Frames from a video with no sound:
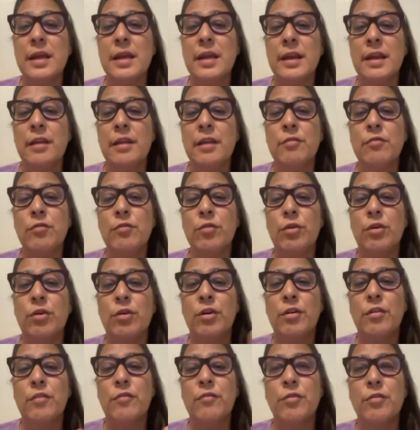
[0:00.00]
in it
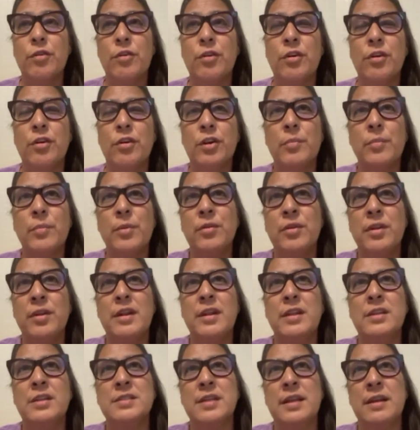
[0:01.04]
for
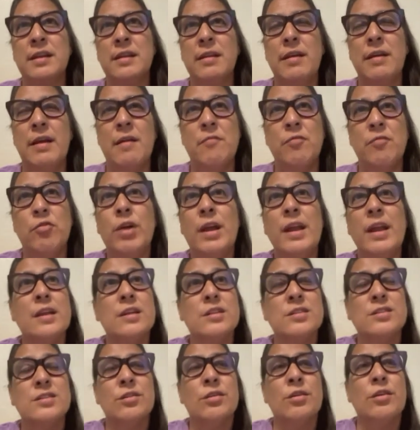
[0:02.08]
communities, and have great
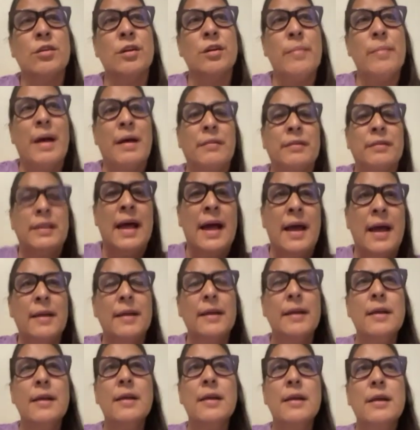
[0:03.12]
concern about that.
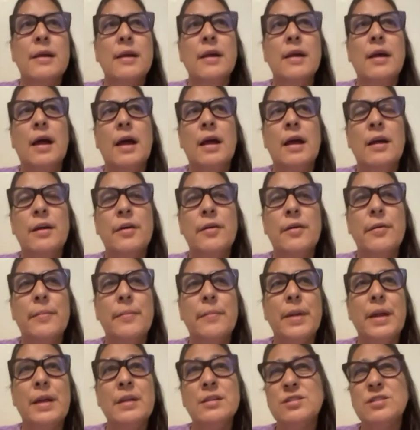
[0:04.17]

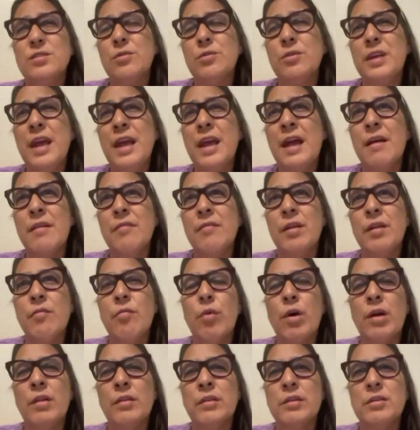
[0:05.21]
And so, yeah,
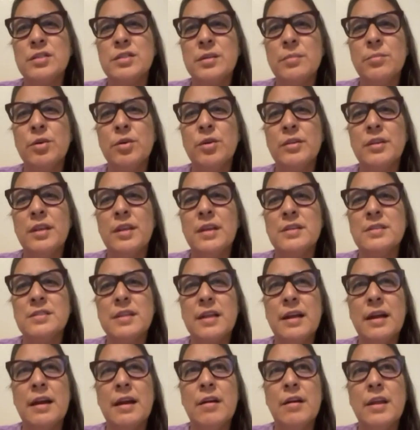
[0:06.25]
while there's some good things
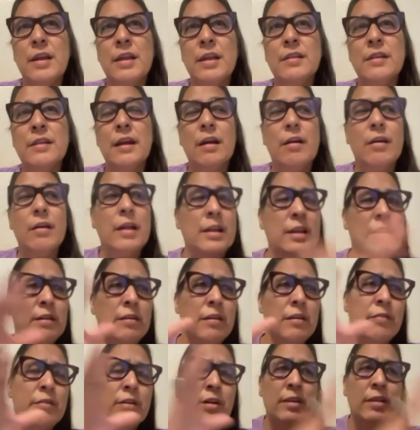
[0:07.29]
there in there, and then
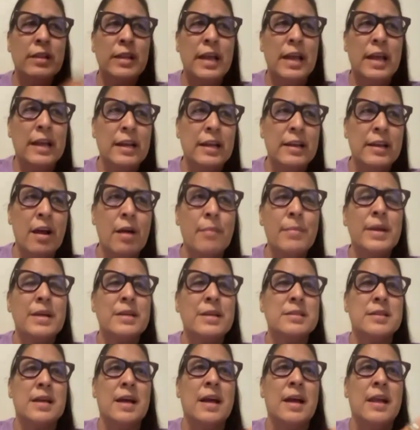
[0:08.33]
even on the economic
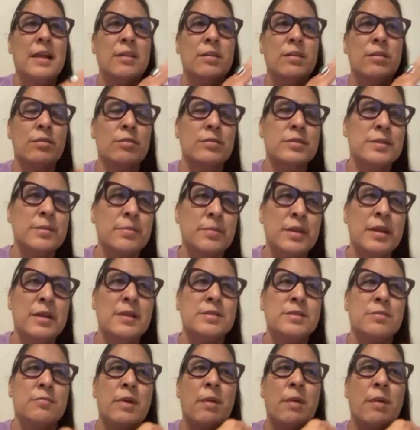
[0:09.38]
side, you know, some
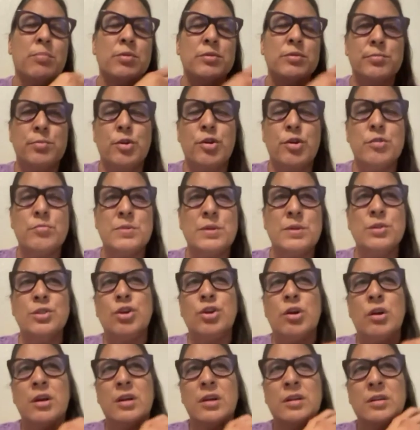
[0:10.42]
things around prescription
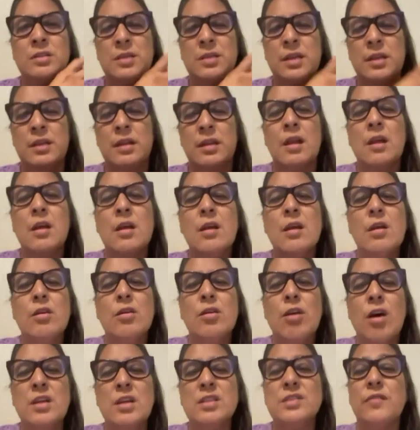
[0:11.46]
drugs and
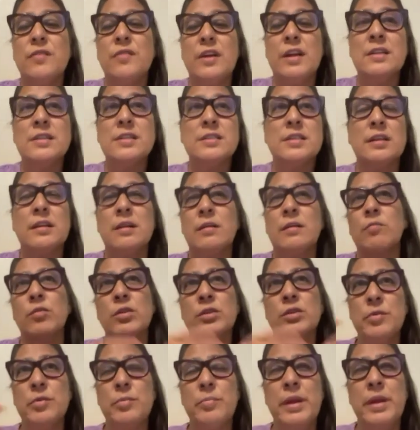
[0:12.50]
costs for insulin,
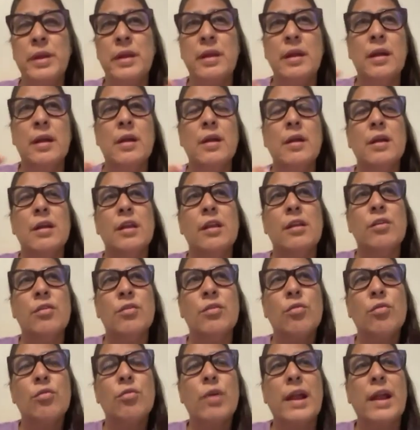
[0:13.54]
which would be, you
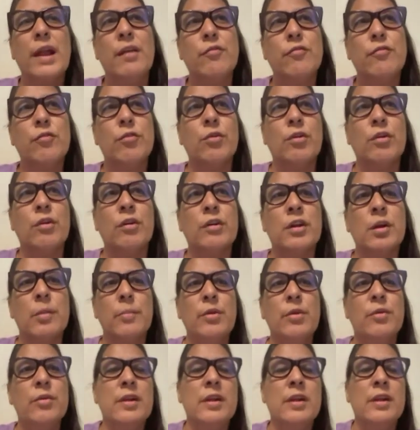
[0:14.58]
know, great for
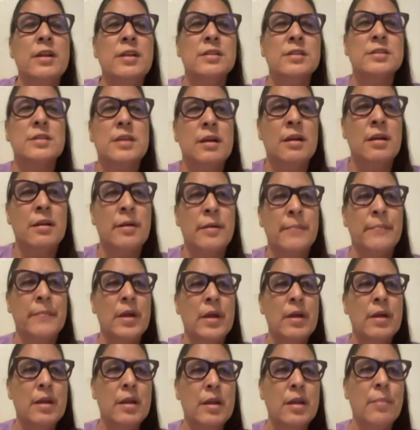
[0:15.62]
communities,
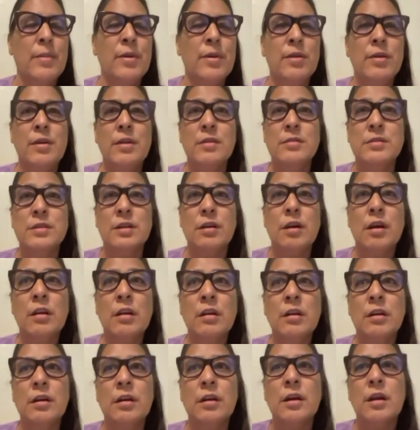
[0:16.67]
communities of
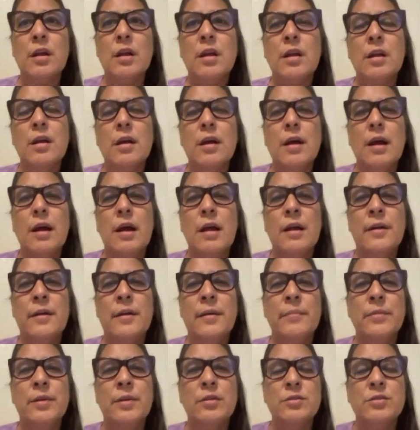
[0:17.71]
color.
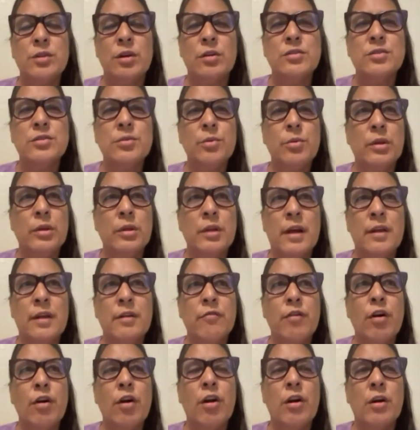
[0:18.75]
There's also a lot
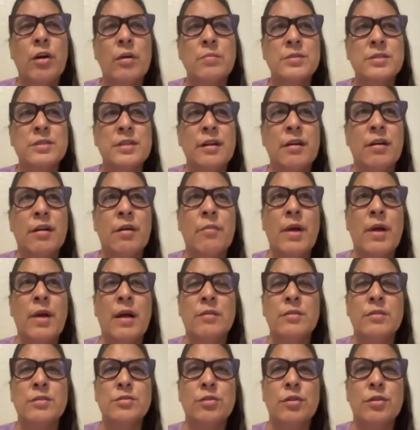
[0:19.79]
of harms there
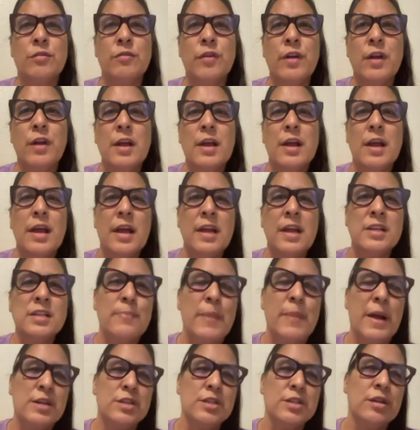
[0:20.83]
around sort of
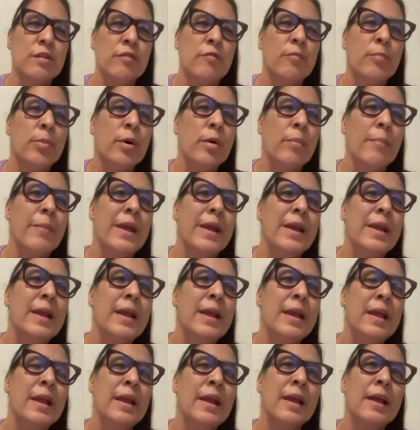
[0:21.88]
expansion of
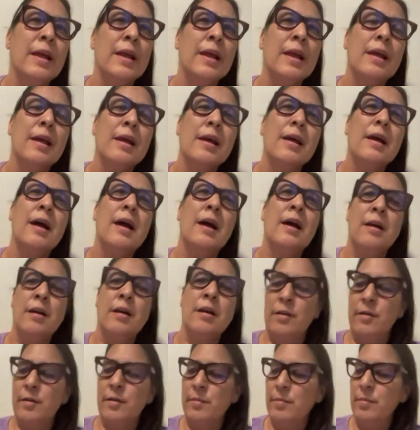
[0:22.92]
permitting,
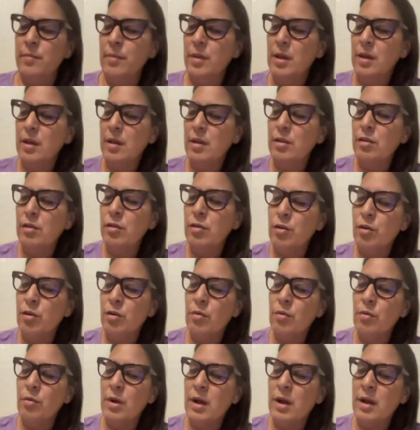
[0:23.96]
you
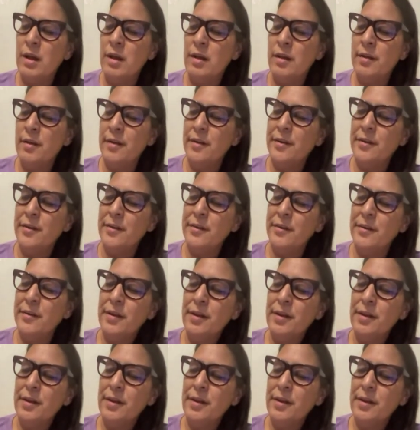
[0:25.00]
know,